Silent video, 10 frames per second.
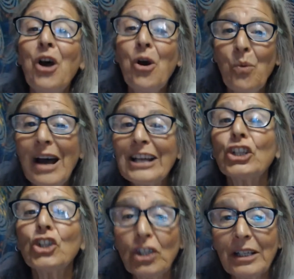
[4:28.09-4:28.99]
want to
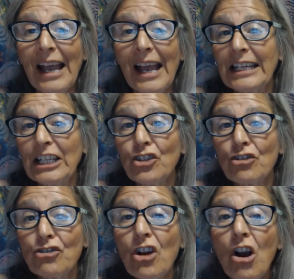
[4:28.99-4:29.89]
look at in your
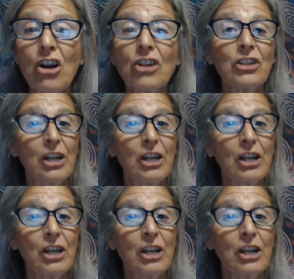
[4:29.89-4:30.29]
chart.